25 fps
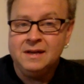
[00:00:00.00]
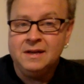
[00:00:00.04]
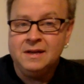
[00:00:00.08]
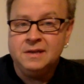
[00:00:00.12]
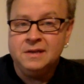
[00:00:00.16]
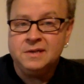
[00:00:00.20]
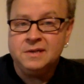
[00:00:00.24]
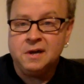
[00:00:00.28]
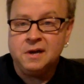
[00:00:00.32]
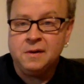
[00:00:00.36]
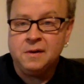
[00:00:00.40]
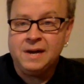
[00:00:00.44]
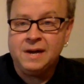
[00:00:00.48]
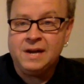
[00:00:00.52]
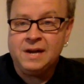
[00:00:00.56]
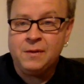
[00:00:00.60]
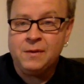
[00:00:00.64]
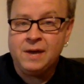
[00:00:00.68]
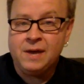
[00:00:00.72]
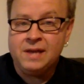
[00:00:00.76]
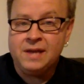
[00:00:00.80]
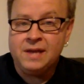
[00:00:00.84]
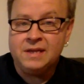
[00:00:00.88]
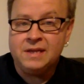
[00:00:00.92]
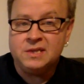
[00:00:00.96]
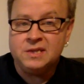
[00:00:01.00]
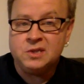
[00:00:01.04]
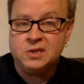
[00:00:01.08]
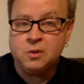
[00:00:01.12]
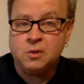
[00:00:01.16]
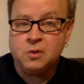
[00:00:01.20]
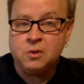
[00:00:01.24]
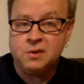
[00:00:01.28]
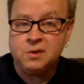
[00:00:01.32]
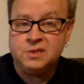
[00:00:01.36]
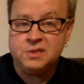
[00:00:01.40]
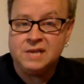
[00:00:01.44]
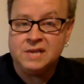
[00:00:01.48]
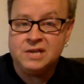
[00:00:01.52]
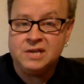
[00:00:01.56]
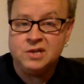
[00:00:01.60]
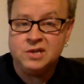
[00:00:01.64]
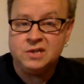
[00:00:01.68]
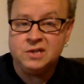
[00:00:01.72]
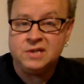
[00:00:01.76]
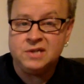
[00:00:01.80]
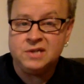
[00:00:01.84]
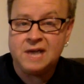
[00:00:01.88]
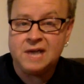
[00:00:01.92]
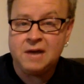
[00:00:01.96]
So anyway, this course
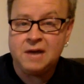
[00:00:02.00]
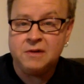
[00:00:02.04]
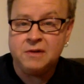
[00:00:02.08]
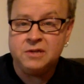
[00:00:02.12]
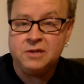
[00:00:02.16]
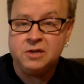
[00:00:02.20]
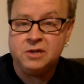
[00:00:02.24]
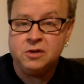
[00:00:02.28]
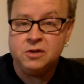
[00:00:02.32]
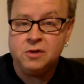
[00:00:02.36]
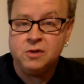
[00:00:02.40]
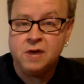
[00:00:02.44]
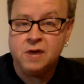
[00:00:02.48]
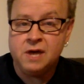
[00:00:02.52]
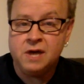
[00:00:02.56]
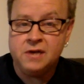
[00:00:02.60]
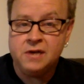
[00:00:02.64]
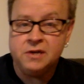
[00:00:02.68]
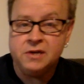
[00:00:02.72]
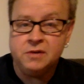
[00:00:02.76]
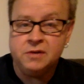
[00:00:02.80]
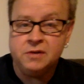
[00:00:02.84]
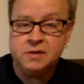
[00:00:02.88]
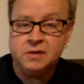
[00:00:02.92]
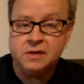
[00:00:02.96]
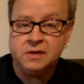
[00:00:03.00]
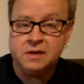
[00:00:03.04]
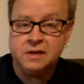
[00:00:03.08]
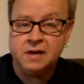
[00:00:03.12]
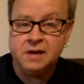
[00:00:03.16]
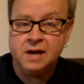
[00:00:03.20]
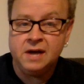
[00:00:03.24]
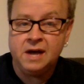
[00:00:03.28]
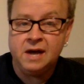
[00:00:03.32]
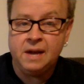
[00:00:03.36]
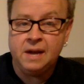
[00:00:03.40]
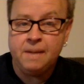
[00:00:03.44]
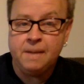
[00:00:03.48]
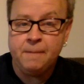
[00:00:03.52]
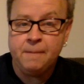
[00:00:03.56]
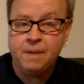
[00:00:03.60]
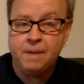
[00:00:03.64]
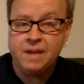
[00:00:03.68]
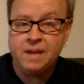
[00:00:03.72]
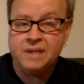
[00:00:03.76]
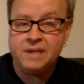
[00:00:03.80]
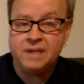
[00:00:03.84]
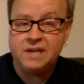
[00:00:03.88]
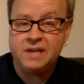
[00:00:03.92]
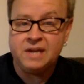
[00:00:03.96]
teaches how to uh, do the um,
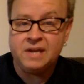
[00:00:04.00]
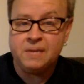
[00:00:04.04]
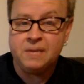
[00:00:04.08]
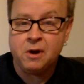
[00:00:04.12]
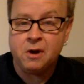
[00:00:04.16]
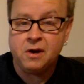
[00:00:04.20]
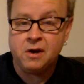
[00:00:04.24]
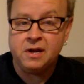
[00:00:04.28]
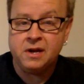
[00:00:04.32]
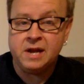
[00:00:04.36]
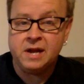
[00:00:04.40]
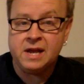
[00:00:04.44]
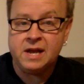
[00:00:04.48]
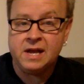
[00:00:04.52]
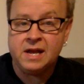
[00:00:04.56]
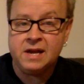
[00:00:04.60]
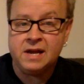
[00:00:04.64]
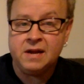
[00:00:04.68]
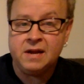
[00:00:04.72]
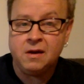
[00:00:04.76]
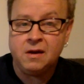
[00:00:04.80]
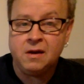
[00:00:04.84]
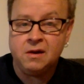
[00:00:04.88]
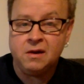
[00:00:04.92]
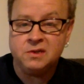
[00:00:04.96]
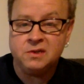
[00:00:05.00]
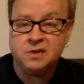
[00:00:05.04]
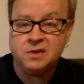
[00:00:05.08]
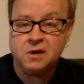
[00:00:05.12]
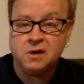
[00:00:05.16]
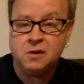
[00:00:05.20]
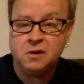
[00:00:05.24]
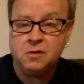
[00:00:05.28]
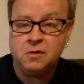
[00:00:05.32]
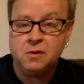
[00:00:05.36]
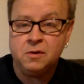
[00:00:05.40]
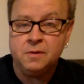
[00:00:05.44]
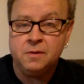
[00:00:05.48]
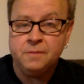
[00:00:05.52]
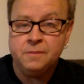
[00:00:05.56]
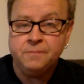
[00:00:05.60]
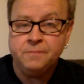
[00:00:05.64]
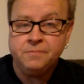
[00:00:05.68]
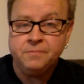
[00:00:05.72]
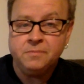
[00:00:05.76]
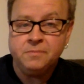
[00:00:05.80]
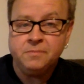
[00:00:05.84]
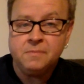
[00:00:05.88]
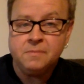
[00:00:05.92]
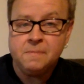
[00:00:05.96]
branding and marketing, and also
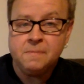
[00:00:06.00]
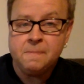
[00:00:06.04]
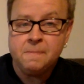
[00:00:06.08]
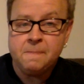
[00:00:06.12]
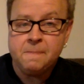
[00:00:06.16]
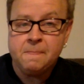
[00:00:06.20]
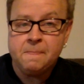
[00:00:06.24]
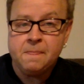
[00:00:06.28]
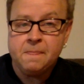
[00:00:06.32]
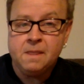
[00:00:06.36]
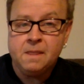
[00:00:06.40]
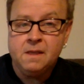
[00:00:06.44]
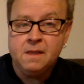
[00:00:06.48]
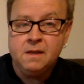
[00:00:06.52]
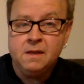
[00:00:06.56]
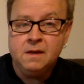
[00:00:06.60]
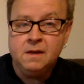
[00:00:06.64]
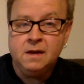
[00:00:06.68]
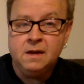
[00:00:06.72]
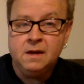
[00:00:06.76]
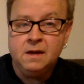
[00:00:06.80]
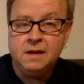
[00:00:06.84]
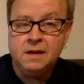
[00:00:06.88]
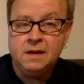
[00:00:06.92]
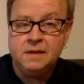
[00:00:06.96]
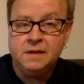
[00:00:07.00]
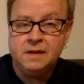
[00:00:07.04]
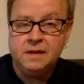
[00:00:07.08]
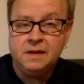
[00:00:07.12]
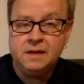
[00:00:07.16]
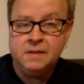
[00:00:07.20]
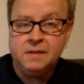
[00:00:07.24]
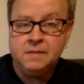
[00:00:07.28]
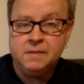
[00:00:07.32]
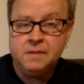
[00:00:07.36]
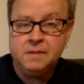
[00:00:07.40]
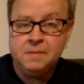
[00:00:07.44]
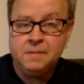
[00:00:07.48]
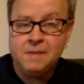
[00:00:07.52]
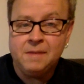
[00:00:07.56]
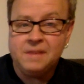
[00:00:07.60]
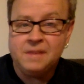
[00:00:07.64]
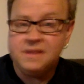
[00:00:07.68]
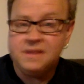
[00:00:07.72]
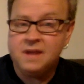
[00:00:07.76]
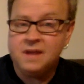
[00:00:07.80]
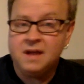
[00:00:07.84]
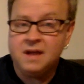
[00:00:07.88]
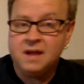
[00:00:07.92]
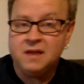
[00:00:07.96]
uh, the
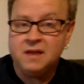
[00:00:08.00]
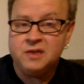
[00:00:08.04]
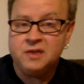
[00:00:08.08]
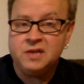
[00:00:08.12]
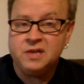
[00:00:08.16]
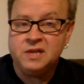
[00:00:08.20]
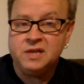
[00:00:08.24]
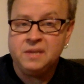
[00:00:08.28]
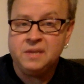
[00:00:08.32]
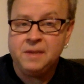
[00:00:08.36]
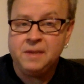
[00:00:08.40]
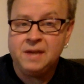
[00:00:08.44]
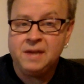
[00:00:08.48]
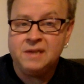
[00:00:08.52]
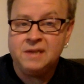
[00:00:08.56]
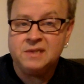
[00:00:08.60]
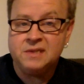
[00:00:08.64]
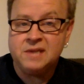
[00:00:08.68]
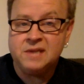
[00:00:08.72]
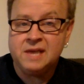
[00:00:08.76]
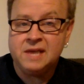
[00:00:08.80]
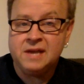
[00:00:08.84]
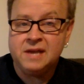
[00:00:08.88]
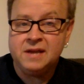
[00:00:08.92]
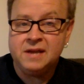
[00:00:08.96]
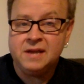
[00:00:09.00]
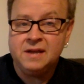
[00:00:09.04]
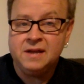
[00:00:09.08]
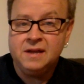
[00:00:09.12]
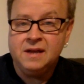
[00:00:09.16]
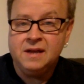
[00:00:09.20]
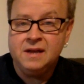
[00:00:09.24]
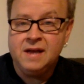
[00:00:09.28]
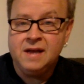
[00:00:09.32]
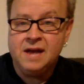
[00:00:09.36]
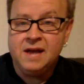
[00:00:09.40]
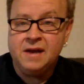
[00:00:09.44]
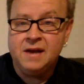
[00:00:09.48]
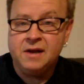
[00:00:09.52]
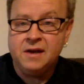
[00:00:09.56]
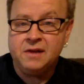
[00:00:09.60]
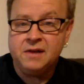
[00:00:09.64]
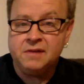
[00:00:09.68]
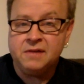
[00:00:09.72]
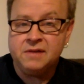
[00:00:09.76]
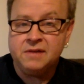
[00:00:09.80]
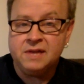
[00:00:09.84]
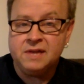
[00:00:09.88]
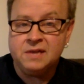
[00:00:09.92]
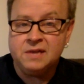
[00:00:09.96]
methodology, the mindset, and
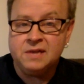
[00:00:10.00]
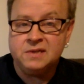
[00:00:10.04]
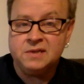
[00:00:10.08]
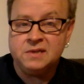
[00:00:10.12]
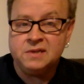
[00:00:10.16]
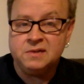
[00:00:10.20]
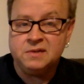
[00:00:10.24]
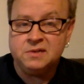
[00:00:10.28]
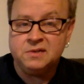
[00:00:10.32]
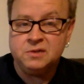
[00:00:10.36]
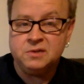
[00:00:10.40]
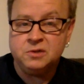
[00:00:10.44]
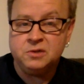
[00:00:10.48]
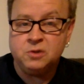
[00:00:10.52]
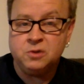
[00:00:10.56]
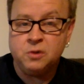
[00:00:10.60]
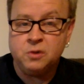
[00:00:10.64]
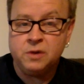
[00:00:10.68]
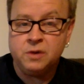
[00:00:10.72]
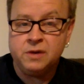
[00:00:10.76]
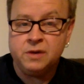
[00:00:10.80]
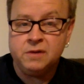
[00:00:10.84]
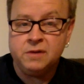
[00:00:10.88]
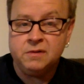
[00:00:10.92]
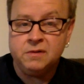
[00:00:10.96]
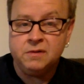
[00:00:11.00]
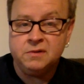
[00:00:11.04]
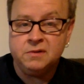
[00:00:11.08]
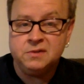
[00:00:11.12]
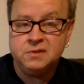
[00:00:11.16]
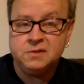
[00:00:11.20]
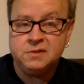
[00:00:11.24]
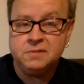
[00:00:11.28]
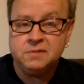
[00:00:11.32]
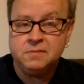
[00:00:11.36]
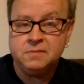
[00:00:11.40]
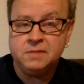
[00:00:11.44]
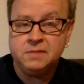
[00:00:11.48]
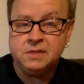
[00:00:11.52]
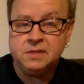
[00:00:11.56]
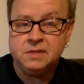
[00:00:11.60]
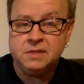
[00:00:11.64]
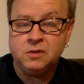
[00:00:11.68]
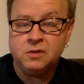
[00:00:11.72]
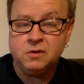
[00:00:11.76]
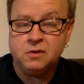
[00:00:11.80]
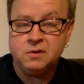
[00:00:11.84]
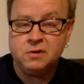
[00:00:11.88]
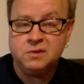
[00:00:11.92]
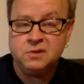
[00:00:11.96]
other things. There's tutorials in the
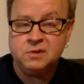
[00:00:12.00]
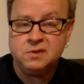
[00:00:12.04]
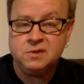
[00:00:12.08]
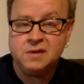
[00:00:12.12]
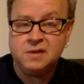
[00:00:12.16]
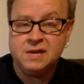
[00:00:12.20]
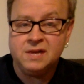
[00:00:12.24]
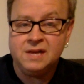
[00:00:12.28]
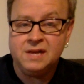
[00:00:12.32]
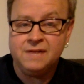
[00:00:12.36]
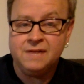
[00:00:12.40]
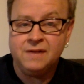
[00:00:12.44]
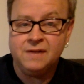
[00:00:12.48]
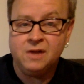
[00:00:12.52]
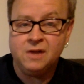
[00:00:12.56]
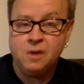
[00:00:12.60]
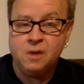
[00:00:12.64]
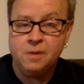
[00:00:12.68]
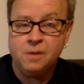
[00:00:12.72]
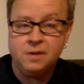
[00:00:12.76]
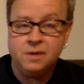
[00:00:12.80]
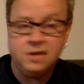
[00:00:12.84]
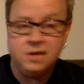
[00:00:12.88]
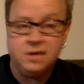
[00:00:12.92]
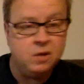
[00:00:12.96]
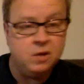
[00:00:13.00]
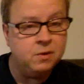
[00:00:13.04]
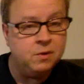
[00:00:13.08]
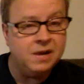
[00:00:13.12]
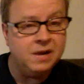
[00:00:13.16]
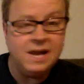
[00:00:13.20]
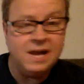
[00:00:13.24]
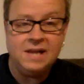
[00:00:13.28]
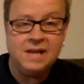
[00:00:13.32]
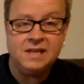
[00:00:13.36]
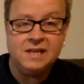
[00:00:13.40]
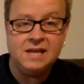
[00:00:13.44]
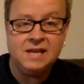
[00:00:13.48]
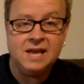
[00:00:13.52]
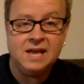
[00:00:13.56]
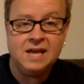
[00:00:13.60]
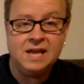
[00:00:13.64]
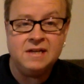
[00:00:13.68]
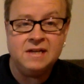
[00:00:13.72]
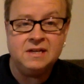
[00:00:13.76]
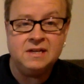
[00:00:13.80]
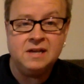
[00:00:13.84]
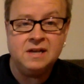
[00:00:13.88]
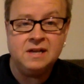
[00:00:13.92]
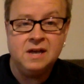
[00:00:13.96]
course, and even an open Q and A at the
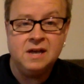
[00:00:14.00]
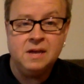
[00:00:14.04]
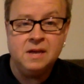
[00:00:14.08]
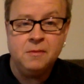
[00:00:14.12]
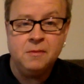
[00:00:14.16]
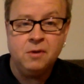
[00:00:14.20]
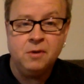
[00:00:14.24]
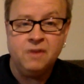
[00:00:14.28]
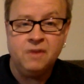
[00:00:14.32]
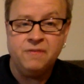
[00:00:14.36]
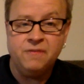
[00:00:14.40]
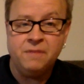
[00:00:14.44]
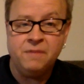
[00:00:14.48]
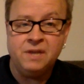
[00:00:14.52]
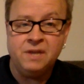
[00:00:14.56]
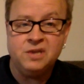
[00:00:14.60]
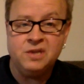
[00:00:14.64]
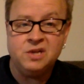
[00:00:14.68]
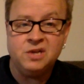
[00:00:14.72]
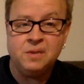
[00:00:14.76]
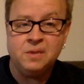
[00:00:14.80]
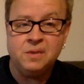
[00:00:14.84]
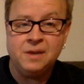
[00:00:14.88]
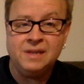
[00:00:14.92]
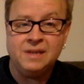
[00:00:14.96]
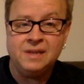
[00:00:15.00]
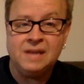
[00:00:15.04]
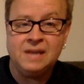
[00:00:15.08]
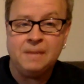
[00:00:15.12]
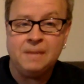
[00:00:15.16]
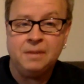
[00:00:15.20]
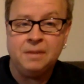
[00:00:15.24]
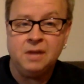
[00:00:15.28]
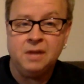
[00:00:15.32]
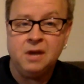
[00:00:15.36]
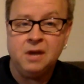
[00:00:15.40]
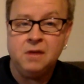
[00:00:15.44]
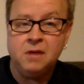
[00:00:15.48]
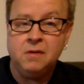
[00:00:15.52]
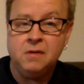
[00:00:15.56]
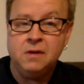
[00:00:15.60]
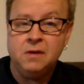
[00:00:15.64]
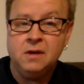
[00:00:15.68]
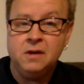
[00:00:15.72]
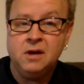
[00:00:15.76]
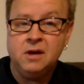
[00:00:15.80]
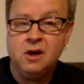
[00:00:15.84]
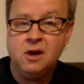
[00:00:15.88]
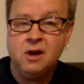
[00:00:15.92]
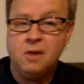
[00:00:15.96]
end. More information about that below.
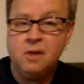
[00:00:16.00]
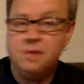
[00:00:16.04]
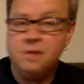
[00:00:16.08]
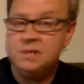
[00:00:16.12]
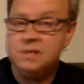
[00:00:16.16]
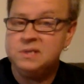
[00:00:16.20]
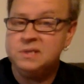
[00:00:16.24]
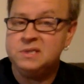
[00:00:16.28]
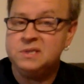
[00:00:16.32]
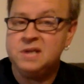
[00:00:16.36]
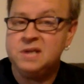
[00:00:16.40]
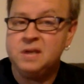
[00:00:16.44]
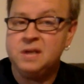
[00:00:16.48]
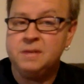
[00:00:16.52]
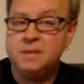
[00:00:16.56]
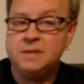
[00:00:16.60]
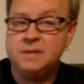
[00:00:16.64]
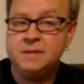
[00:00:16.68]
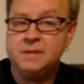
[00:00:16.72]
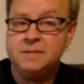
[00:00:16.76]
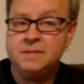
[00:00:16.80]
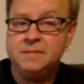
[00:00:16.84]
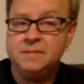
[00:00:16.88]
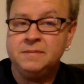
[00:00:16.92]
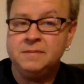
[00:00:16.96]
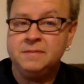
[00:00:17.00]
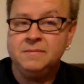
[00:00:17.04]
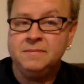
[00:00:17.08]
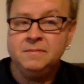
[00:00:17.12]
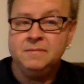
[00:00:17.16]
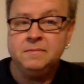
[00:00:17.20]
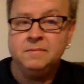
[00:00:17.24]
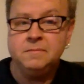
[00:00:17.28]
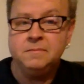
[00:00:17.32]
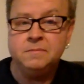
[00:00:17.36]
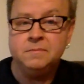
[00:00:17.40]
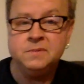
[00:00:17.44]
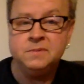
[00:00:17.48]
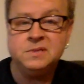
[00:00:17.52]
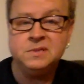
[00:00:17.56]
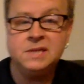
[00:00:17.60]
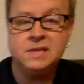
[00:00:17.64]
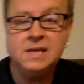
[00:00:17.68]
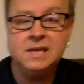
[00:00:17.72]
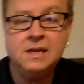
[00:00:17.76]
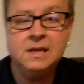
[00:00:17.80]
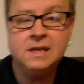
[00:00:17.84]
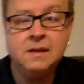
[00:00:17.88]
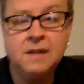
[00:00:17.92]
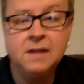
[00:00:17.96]
Hope this has helped. See you